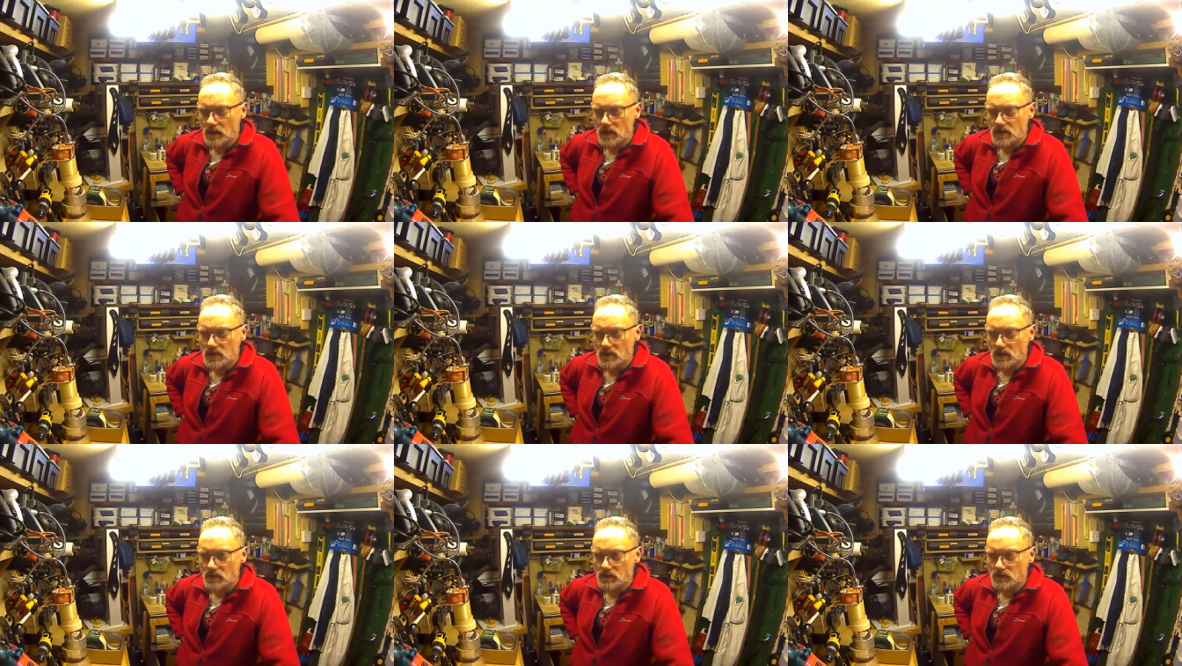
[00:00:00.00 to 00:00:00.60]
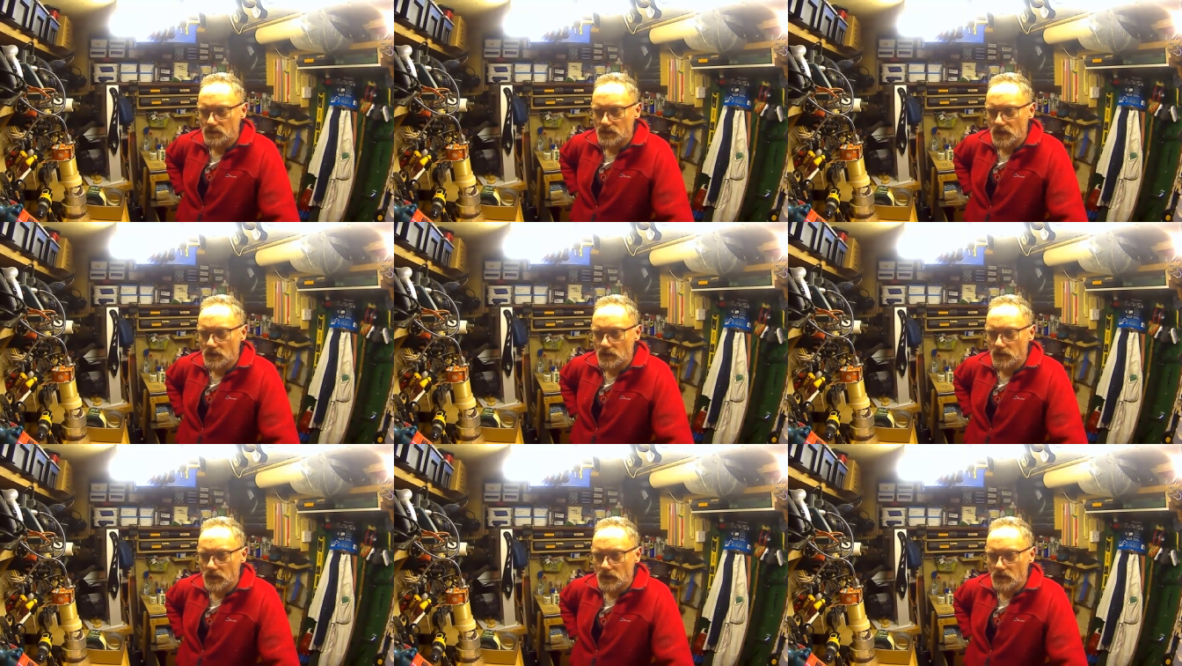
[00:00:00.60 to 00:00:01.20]
certainly
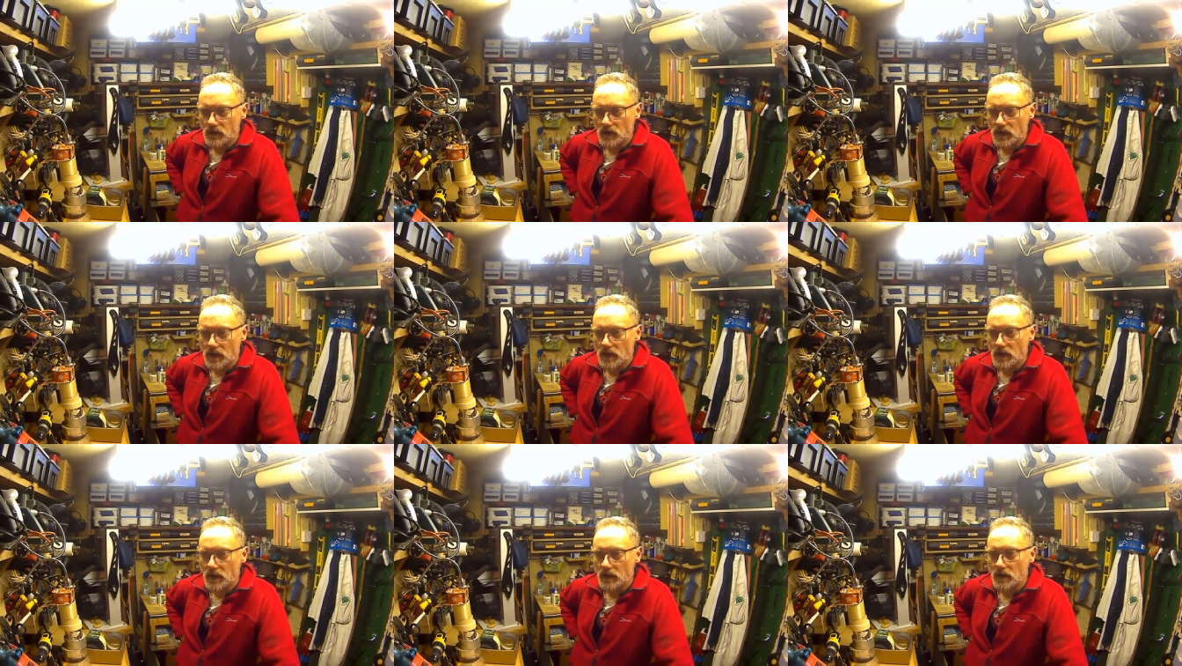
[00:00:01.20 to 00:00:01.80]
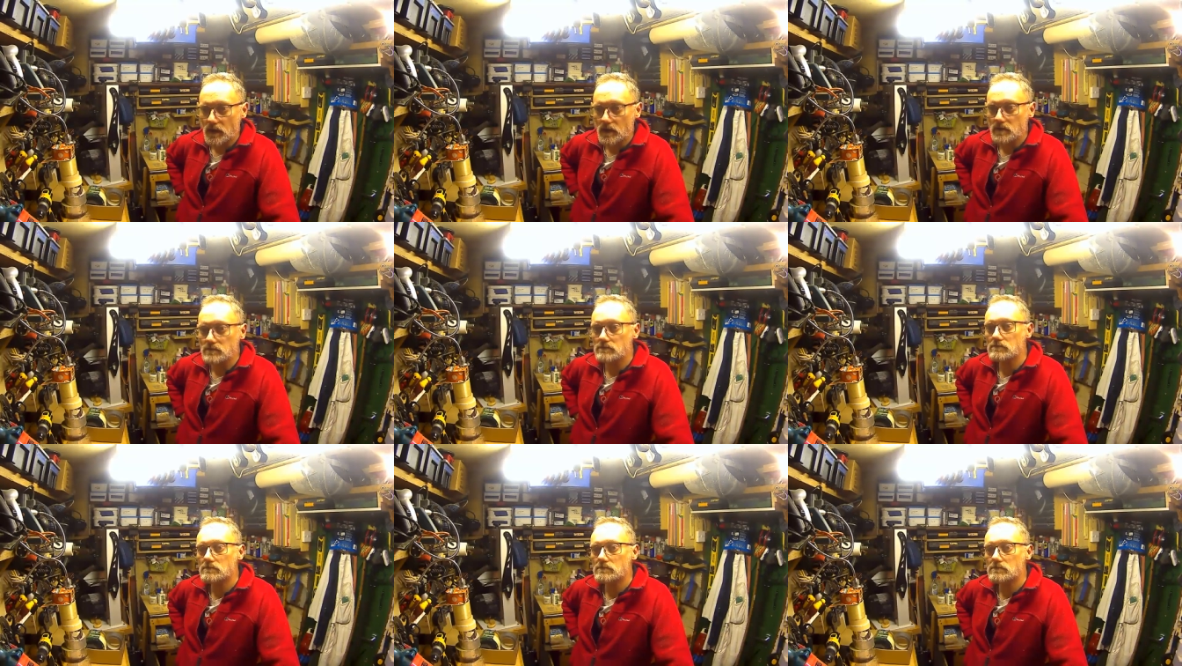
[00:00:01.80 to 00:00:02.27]
didn't feel like you kind of go,